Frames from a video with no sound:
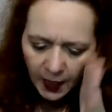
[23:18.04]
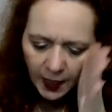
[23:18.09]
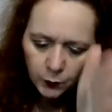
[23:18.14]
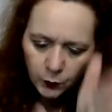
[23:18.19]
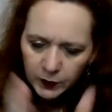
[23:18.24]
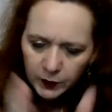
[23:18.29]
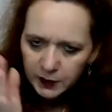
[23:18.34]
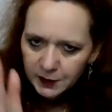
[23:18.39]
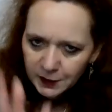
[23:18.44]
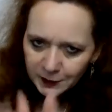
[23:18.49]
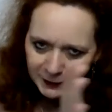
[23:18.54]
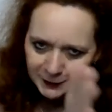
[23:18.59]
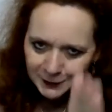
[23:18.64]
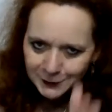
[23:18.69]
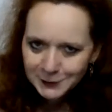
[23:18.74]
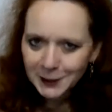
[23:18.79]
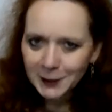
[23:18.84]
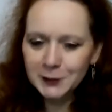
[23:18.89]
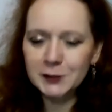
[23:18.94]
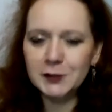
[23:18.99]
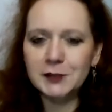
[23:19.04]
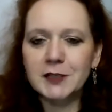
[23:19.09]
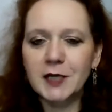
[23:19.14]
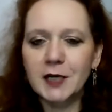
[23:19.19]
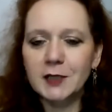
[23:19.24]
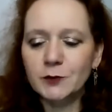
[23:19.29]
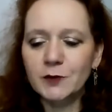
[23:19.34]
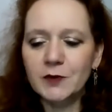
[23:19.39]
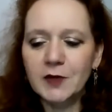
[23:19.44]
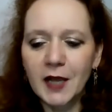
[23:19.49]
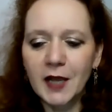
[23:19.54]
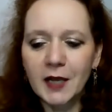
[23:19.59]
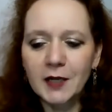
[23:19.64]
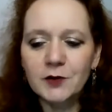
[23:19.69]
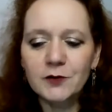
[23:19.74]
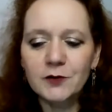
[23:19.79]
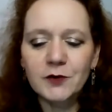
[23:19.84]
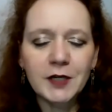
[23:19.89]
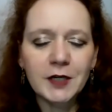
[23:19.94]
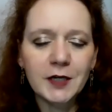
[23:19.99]
And we did this exercise with the
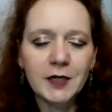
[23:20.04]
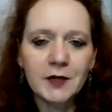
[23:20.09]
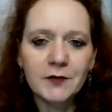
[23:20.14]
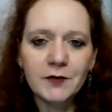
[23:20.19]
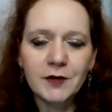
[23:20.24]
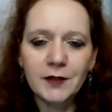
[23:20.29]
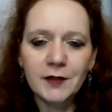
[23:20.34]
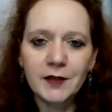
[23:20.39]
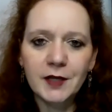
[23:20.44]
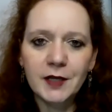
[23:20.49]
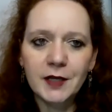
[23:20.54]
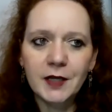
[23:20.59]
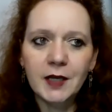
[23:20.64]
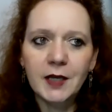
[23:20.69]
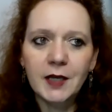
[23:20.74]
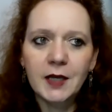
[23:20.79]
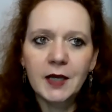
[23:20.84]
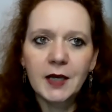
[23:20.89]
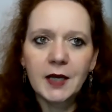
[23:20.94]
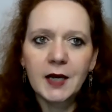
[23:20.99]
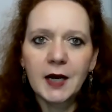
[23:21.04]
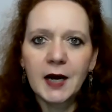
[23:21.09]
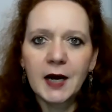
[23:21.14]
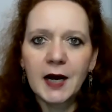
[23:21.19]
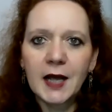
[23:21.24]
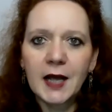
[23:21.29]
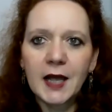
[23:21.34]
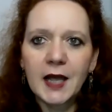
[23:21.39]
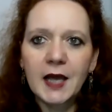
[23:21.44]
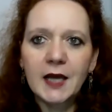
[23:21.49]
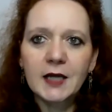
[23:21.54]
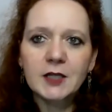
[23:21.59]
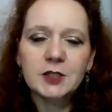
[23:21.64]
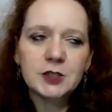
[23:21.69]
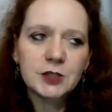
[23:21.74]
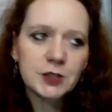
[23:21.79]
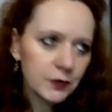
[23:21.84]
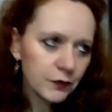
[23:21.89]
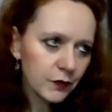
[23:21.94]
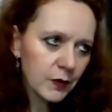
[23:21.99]
anchoring and everything. And
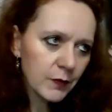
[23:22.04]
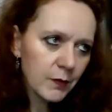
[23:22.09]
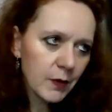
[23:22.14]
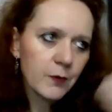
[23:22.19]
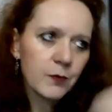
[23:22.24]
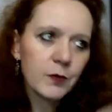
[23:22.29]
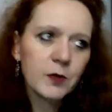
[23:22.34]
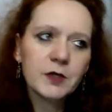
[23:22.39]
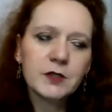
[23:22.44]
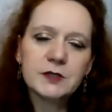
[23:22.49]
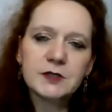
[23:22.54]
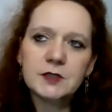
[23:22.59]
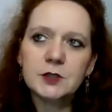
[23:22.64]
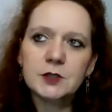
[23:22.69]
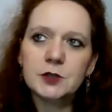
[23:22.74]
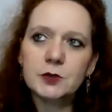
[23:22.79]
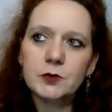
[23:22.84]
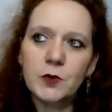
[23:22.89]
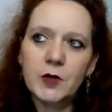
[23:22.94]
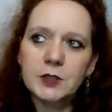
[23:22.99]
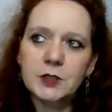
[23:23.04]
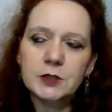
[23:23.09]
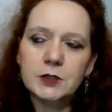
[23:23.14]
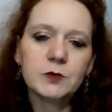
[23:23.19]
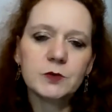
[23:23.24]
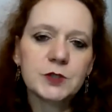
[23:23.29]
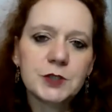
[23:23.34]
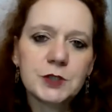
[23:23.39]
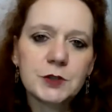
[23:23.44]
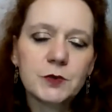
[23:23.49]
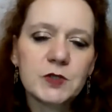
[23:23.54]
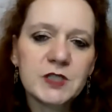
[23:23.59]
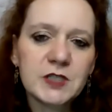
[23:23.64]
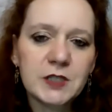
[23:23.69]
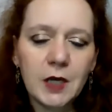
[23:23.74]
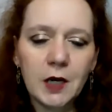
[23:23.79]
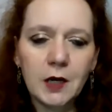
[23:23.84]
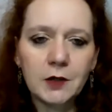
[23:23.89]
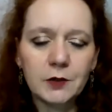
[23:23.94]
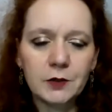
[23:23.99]
she remembered a situation when she was
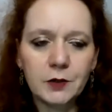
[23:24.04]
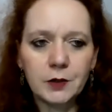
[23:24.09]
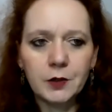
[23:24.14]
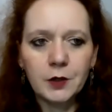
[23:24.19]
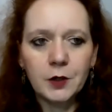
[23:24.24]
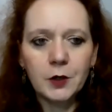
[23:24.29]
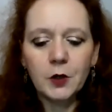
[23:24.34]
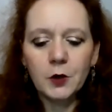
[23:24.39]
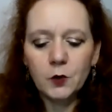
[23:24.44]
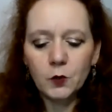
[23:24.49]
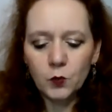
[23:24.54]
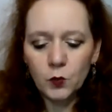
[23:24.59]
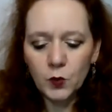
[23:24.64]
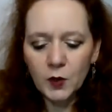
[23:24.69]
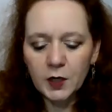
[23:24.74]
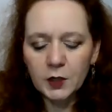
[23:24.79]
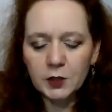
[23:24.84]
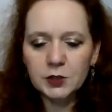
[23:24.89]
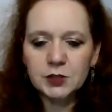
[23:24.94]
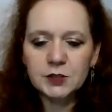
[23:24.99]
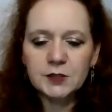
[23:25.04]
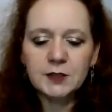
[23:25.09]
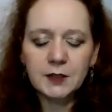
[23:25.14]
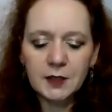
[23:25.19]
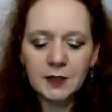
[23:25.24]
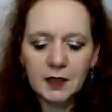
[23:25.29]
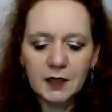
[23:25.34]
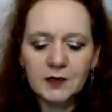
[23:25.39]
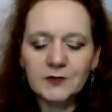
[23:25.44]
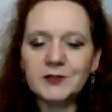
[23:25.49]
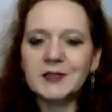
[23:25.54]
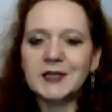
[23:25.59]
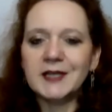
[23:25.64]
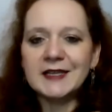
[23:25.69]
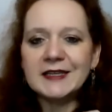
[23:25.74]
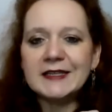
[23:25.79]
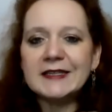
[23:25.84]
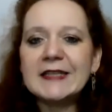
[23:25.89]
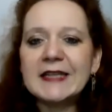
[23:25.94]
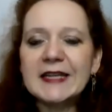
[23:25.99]
younger where she loved
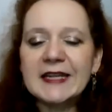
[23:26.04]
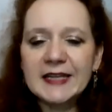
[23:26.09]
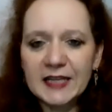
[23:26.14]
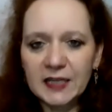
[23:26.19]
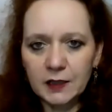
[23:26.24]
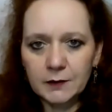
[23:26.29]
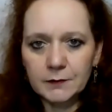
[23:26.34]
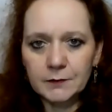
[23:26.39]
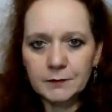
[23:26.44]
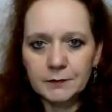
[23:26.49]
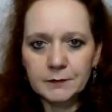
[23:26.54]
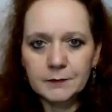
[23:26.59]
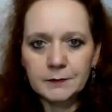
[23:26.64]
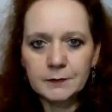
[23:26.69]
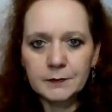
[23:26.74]
knitting.